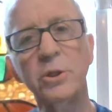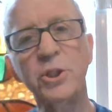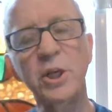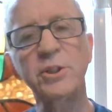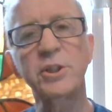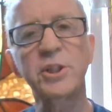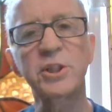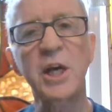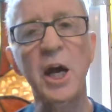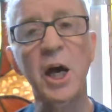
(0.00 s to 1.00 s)
Jesus
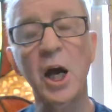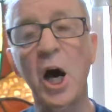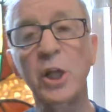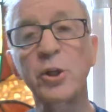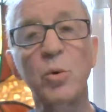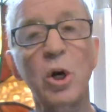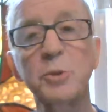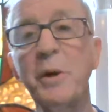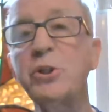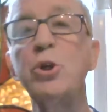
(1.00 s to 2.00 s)
is hung on the cross
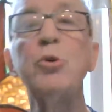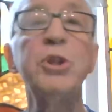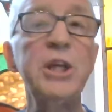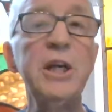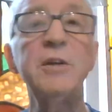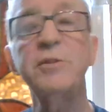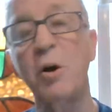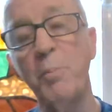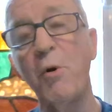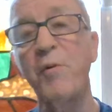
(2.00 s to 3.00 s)
by two thieves,
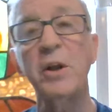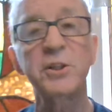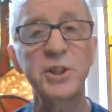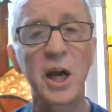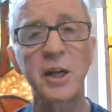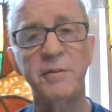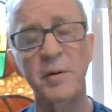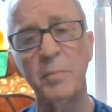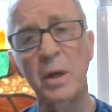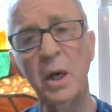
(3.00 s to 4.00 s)
both on the side of
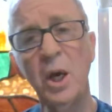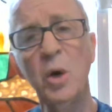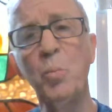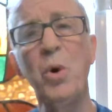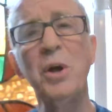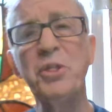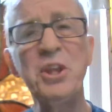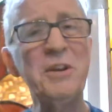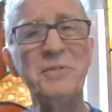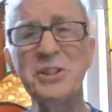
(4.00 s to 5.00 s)
him. One
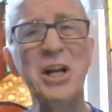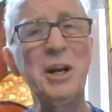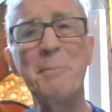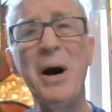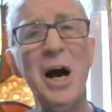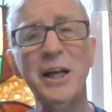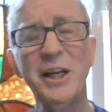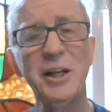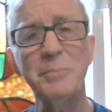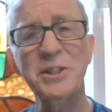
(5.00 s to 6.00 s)
thief is kind of
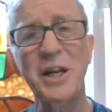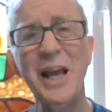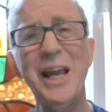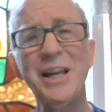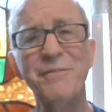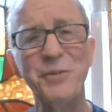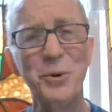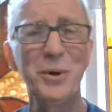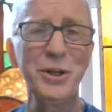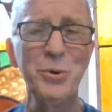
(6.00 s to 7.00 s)
mocking him, saying, hey, if
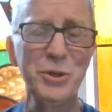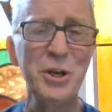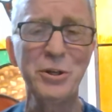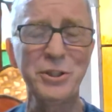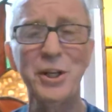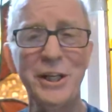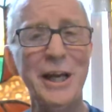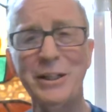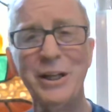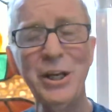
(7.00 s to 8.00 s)
you're really who you are, say,
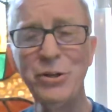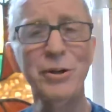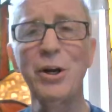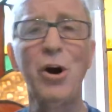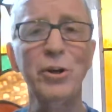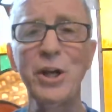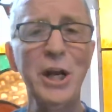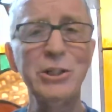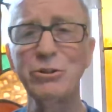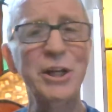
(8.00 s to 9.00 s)
you can call your
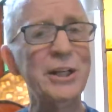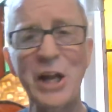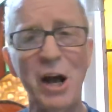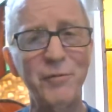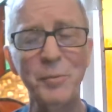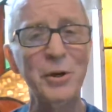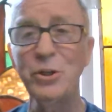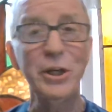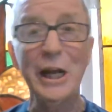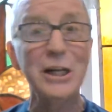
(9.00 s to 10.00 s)
angels, get down from here. You
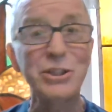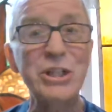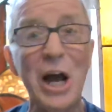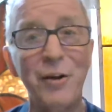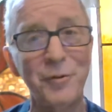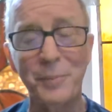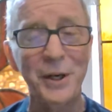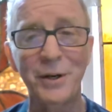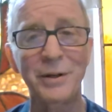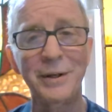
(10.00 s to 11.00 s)
can get us down from
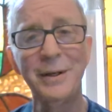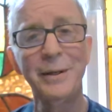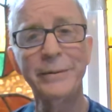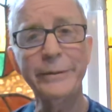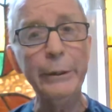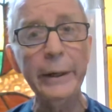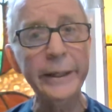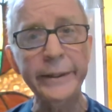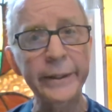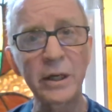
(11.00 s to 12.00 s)
here. Do
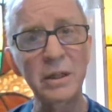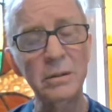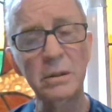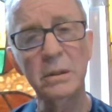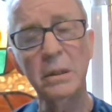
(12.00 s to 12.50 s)
it, you know?